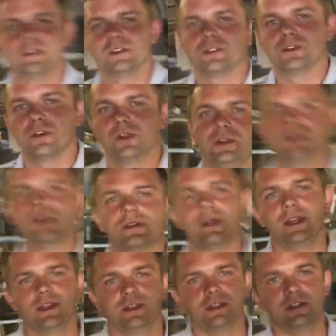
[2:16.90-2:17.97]
So you
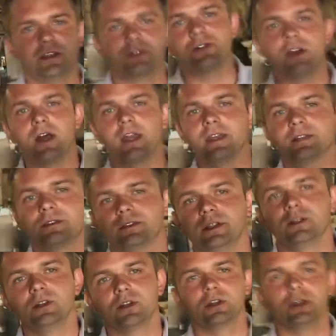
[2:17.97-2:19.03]
already did the drawings, they
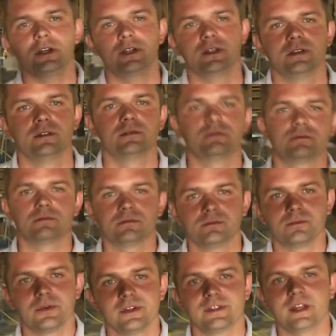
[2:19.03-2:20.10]
look good,
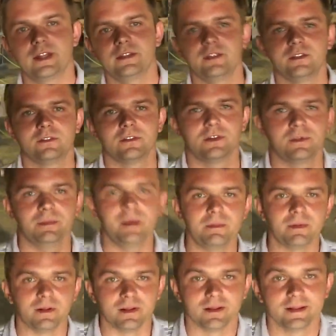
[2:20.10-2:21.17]
present it to the
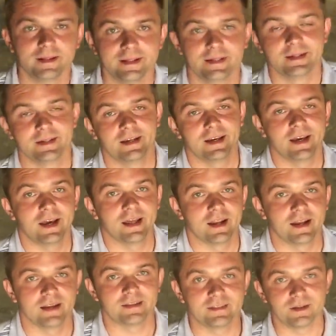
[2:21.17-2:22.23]
people. And
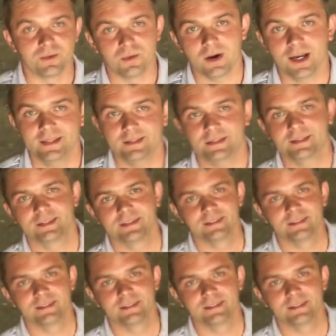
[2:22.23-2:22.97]
I said, what?